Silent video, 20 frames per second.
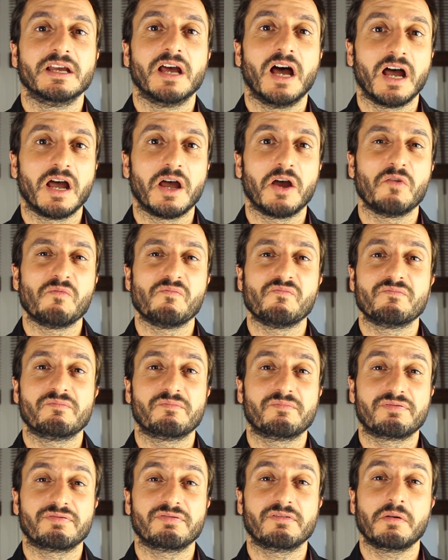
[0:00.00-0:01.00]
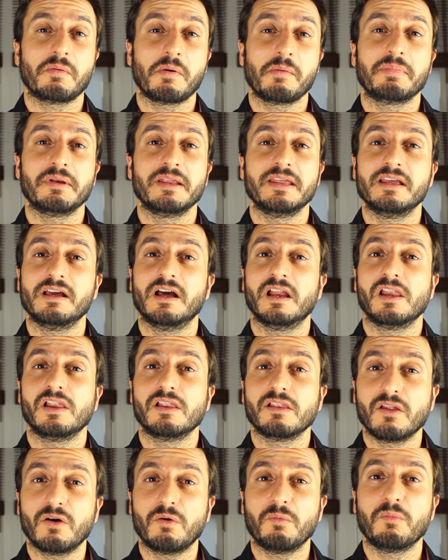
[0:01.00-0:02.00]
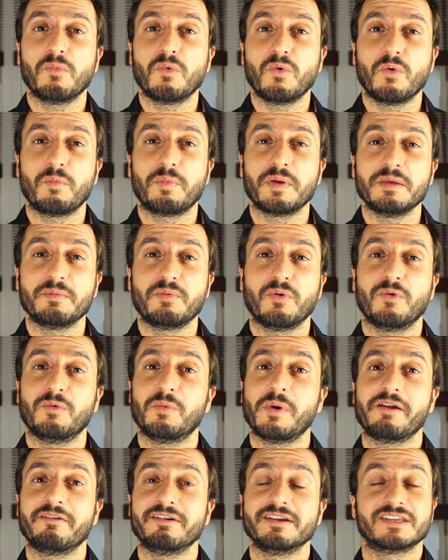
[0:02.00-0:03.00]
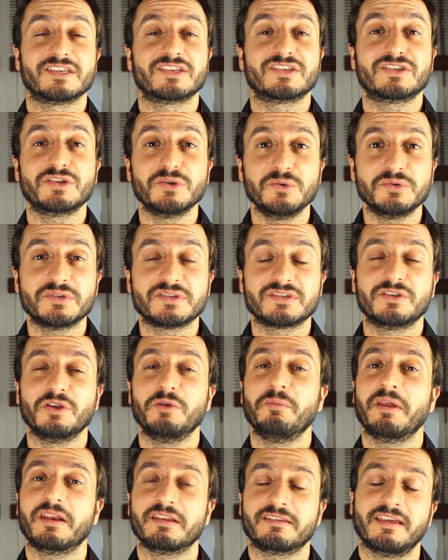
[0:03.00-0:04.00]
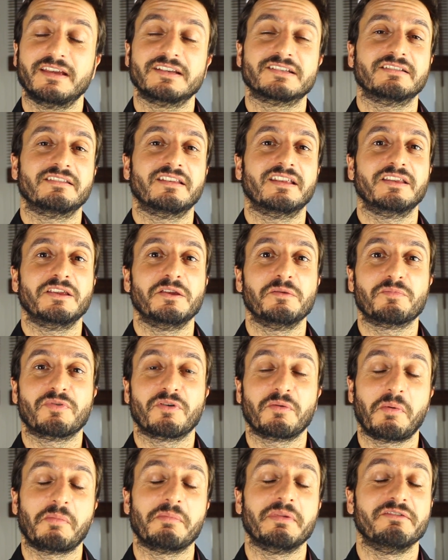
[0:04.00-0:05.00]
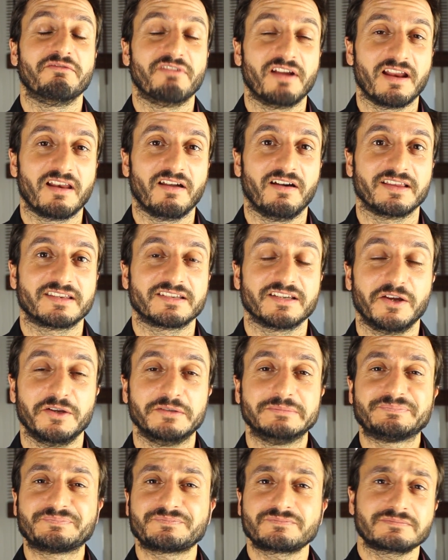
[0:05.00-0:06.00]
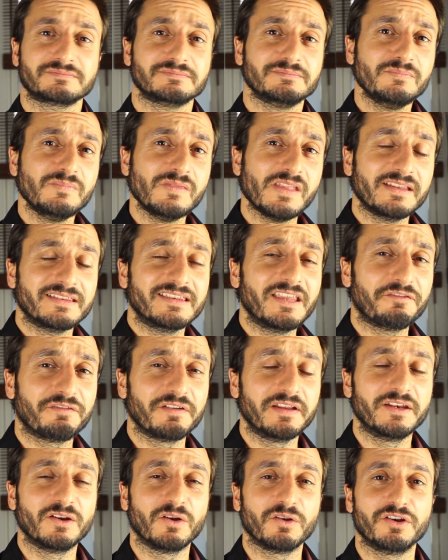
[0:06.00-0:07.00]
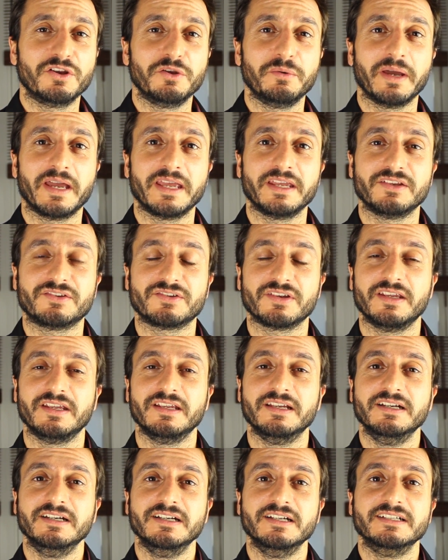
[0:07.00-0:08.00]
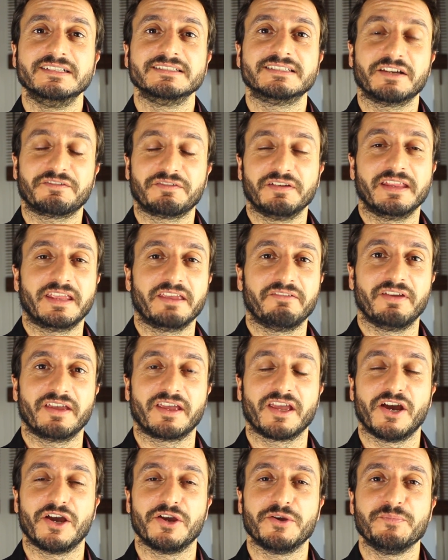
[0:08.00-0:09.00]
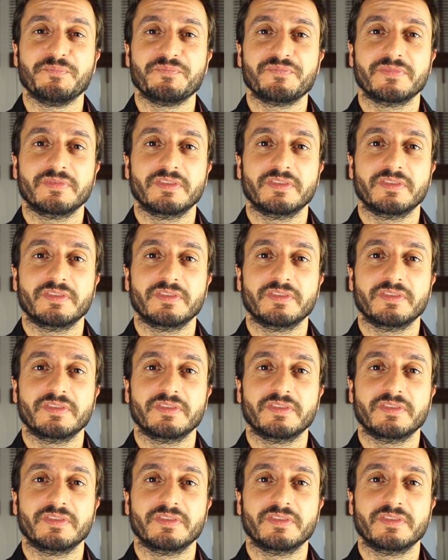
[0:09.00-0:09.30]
Um, probably a lot more people wearing suits do meditation than you probably realize, so definitely not new agey. Definitely give it a go.